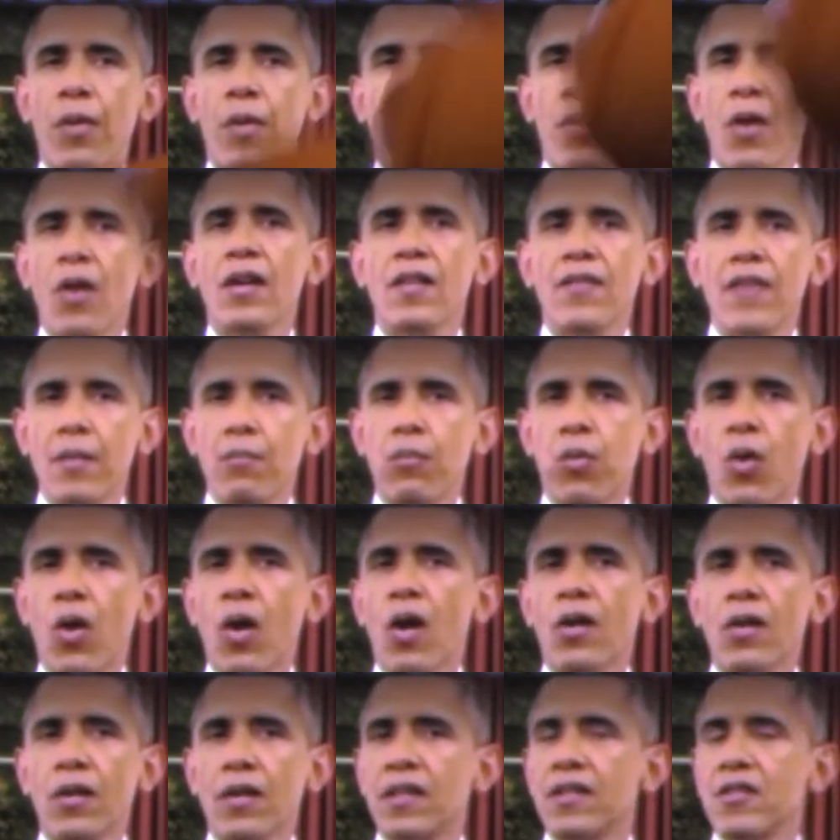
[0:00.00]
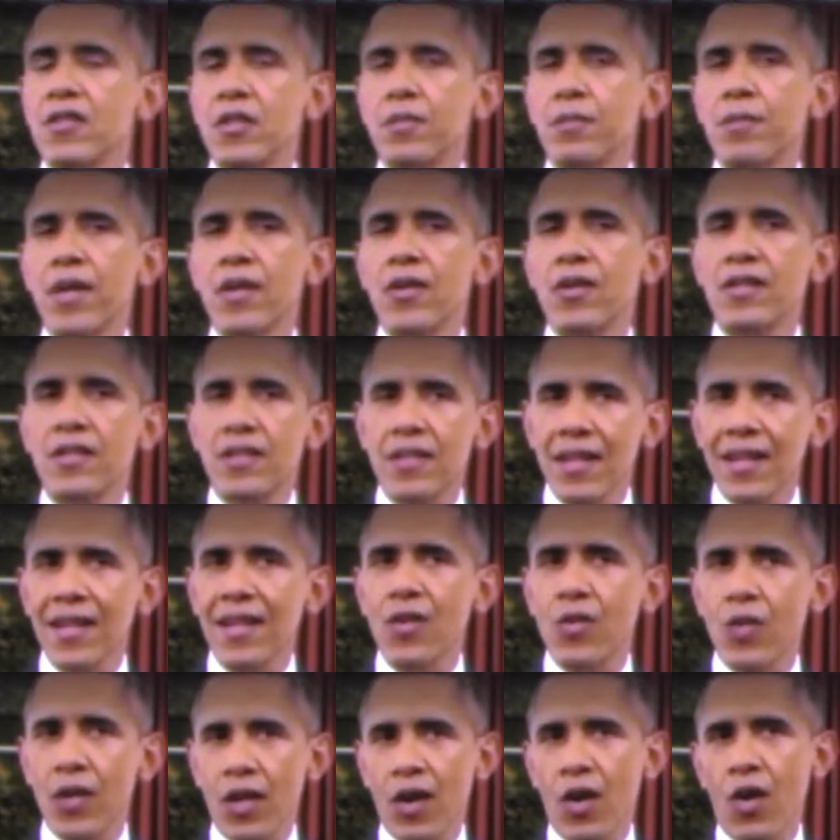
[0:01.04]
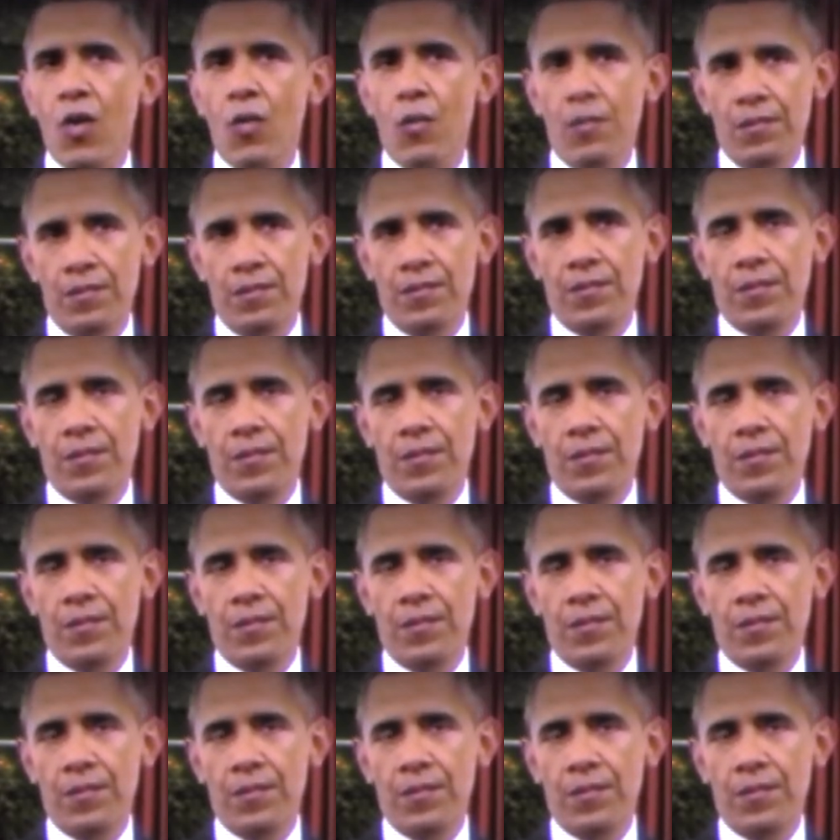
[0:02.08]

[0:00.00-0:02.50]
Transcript: Of a broader conspiracy here at home.